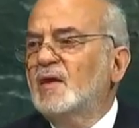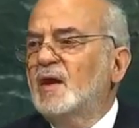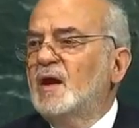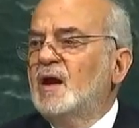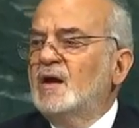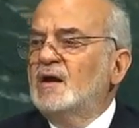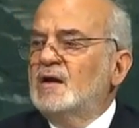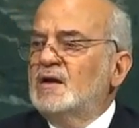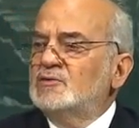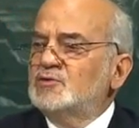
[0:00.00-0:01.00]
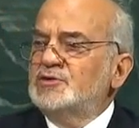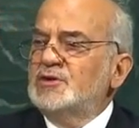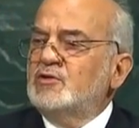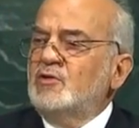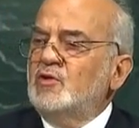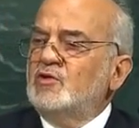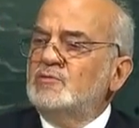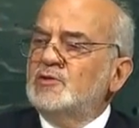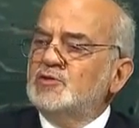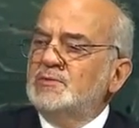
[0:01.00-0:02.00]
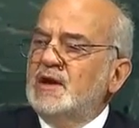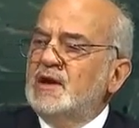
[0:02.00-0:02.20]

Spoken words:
especially for developing countries.